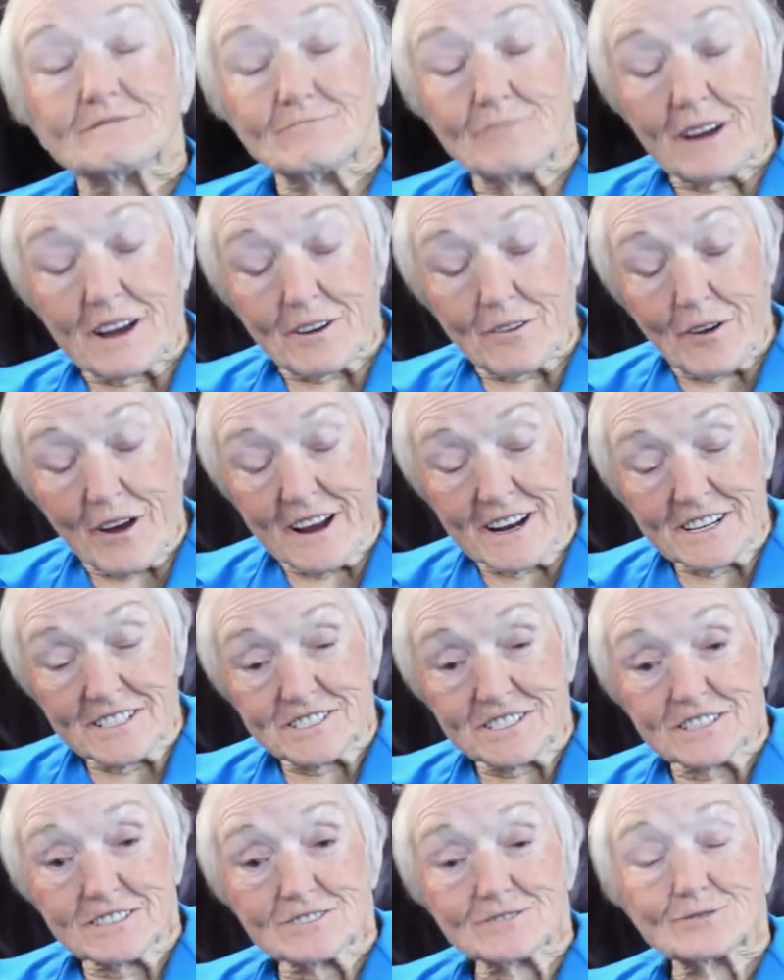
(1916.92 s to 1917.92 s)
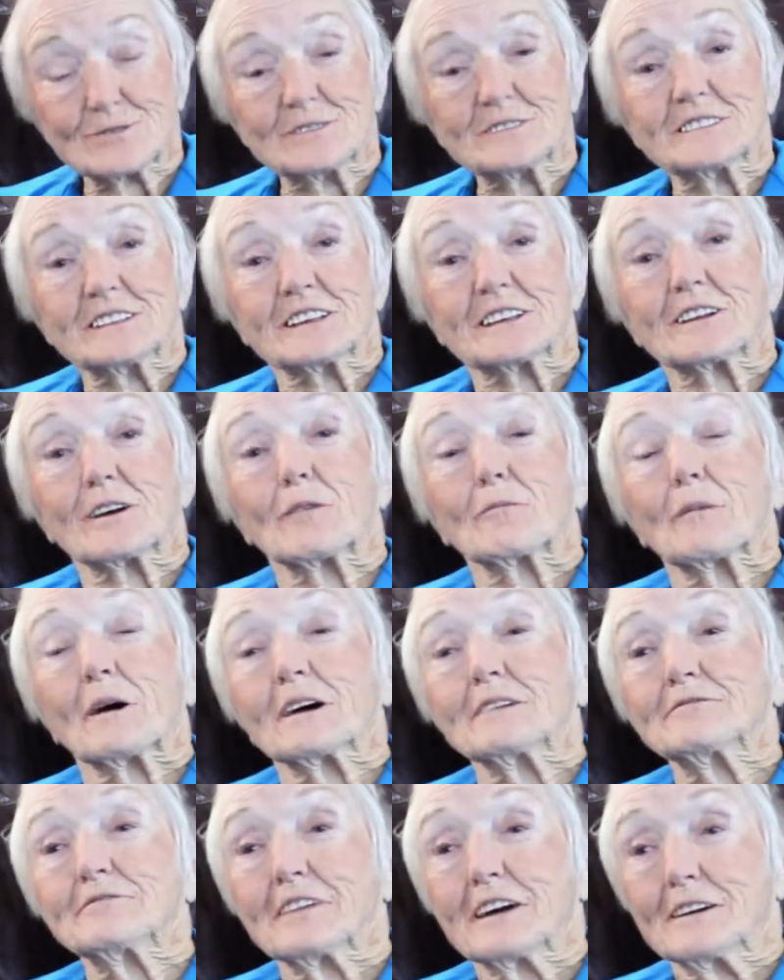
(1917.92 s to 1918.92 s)
my grandchildren that are
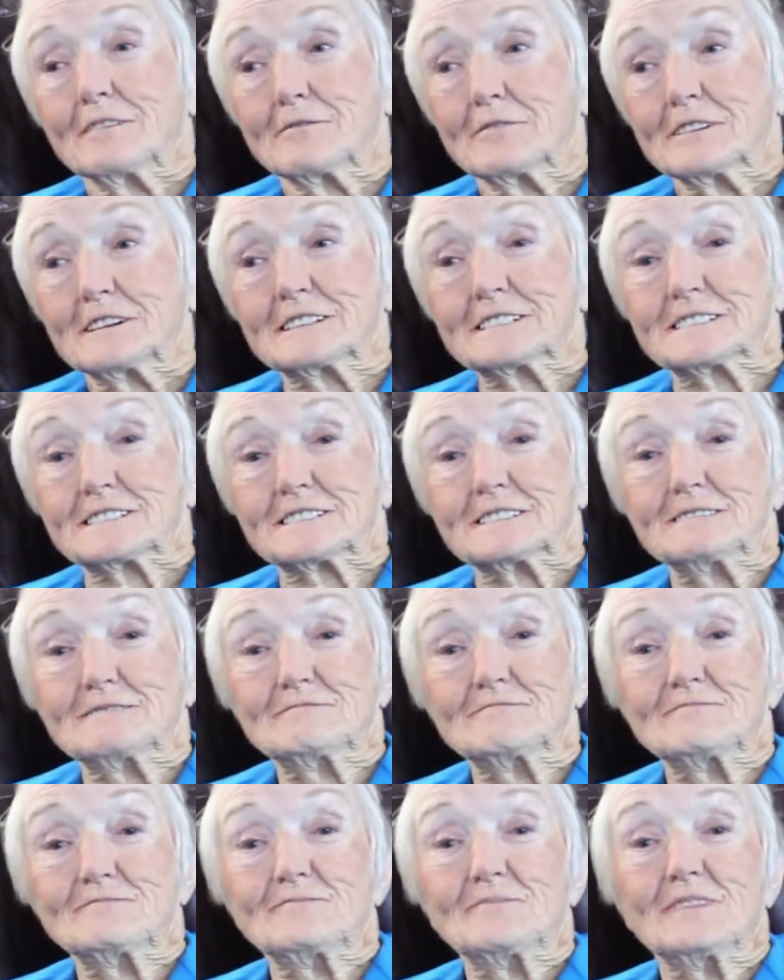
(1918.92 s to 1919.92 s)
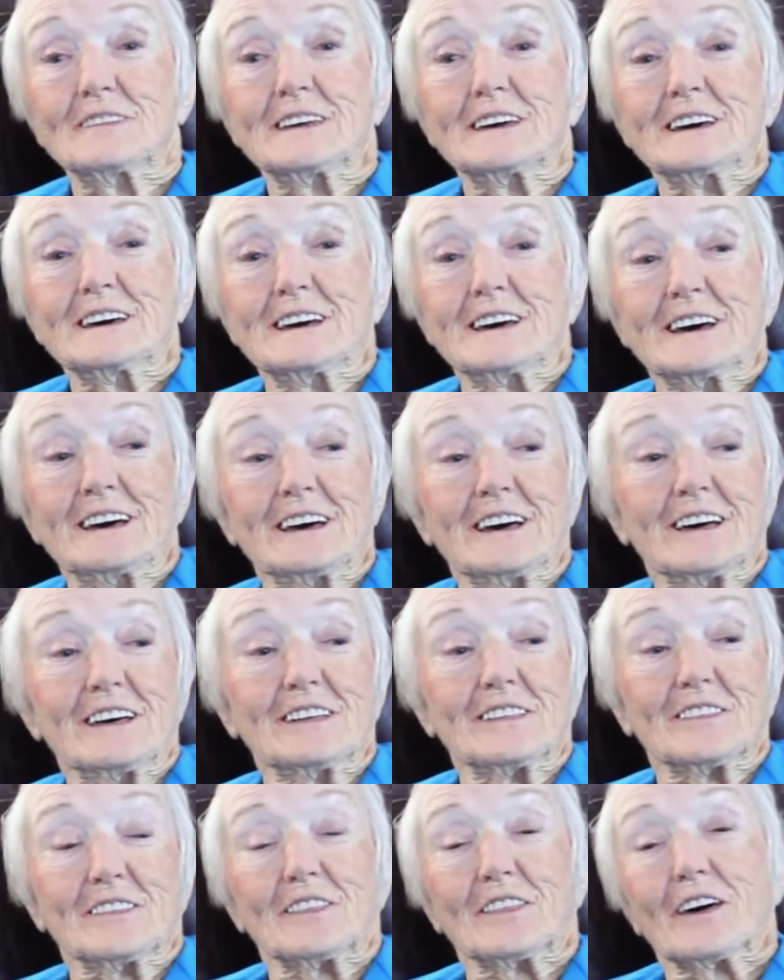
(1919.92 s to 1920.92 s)
my favorites.
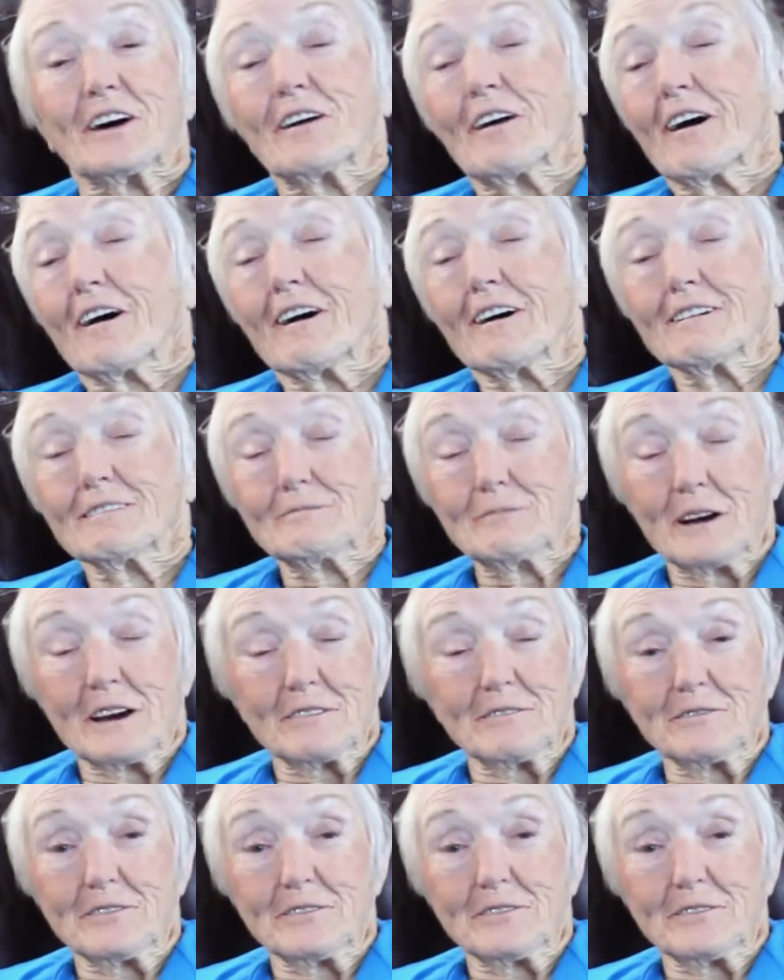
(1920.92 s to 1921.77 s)
They're all my